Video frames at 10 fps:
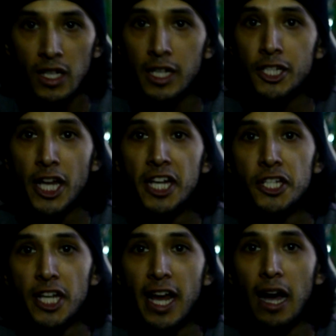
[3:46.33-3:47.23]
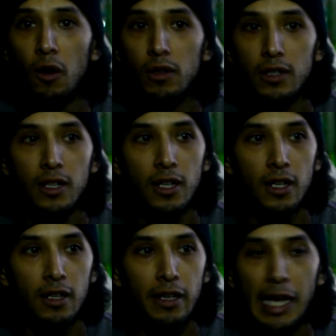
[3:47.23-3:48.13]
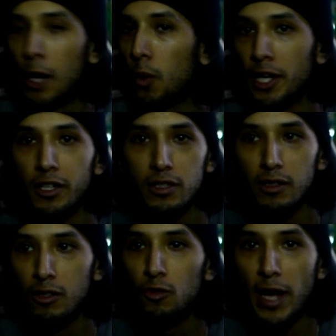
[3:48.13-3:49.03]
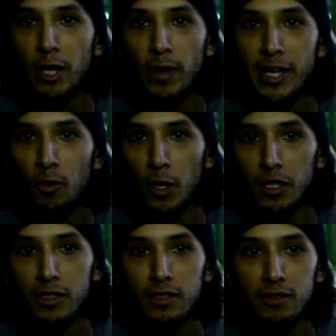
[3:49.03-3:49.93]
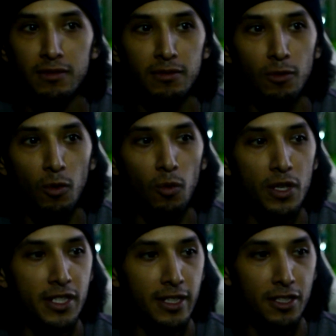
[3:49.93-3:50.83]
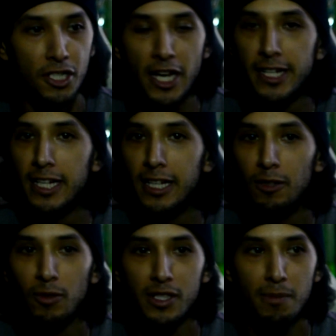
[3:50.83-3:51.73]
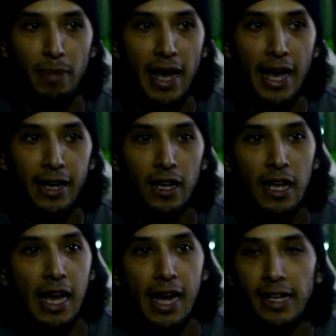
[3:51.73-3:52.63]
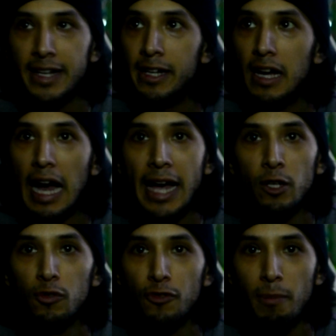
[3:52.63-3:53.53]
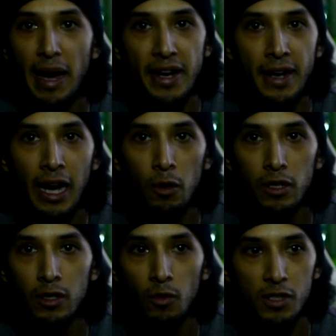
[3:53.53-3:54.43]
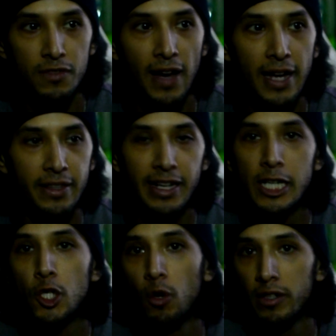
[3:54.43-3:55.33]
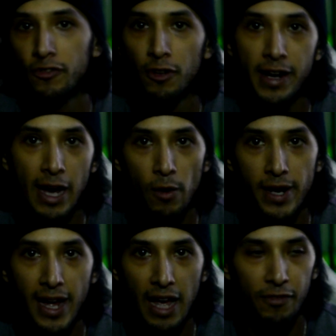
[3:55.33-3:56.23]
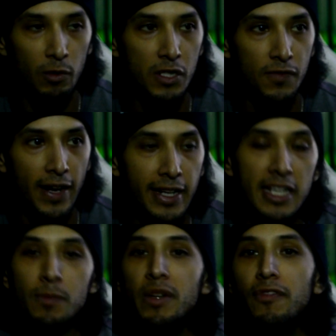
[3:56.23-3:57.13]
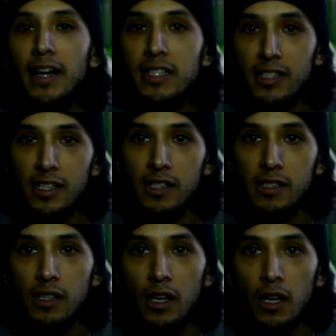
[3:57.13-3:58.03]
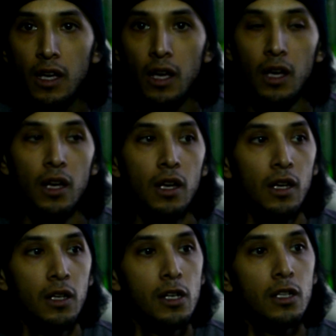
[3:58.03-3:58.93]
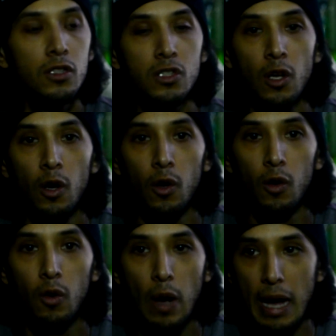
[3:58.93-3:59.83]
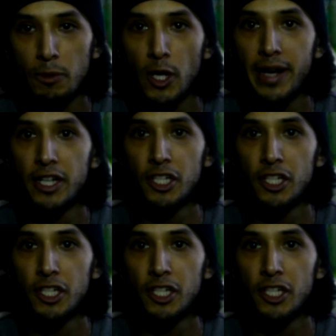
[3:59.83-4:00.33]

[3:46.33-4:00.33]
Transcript: Changed it out. It worked. Right away it worked. Wasn't shaking, wasn't bad. I let it idle for about an hour, was fine. Then I drove it for an hour and a half, it was fine. It's been fine since. So I'm trying to,